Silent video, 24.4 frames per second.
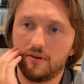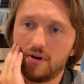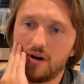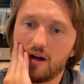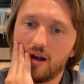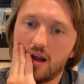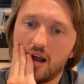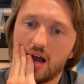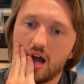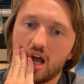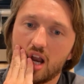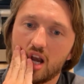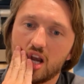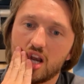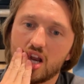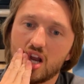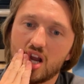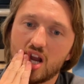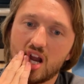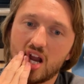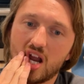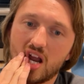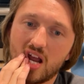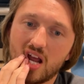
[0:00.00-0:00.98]
And
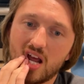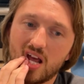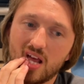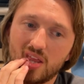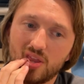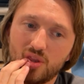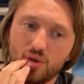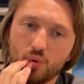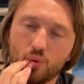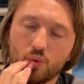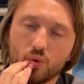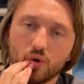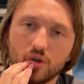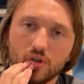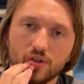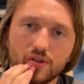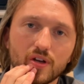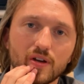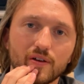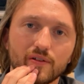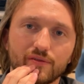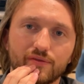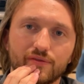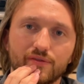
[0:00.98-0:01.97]
the world
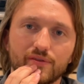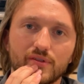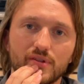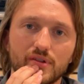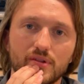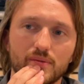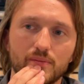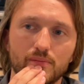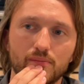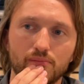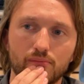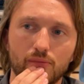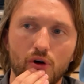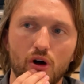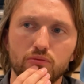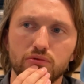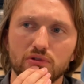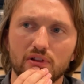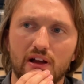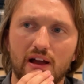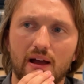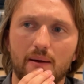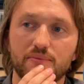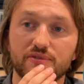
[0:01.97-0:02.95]
of
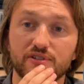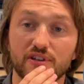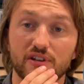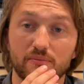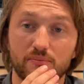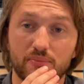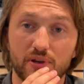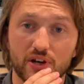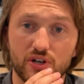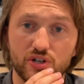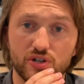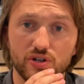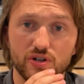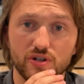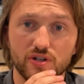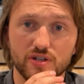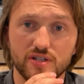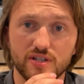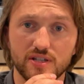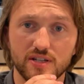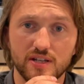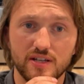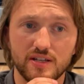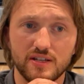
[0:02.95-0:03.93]
mobile apps and
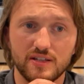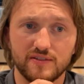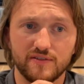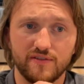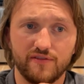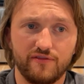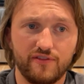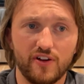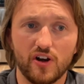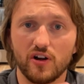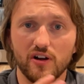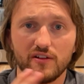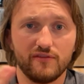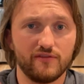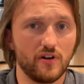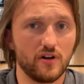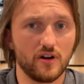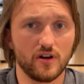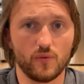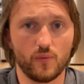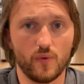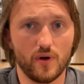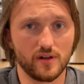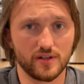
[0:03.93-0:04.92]
pictures is very,
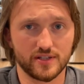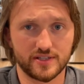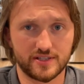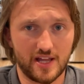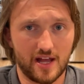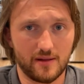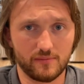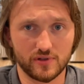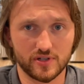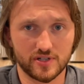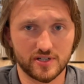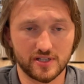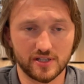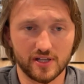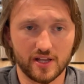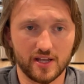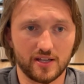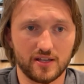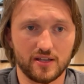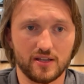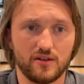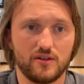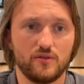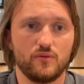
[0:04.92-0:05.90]
very well established.
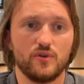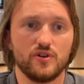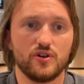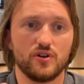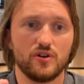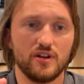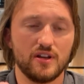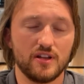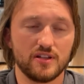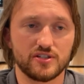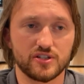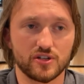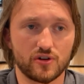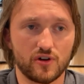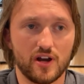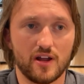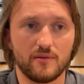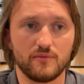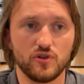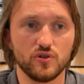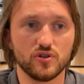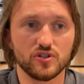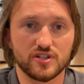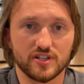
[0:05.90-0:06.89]
Like when you're in
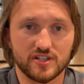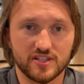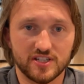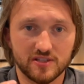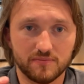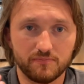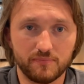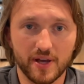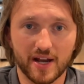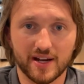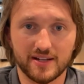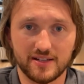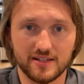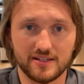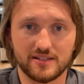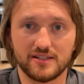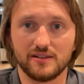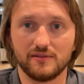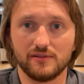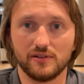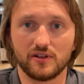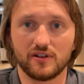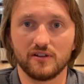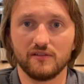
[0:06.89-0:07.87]
Instagram, you just expect it to
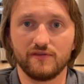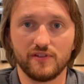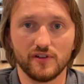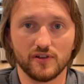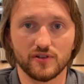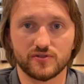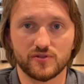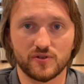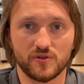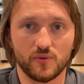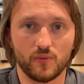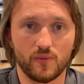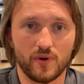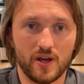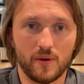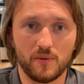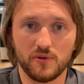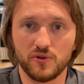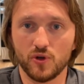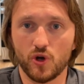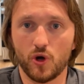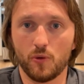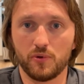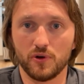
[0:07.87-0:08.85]
look and feel a certain way when
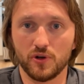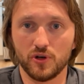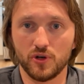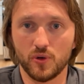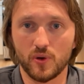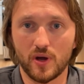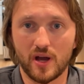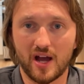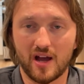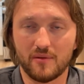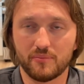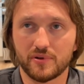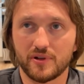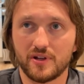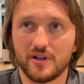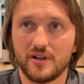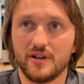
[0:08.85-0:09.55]
you open a new app.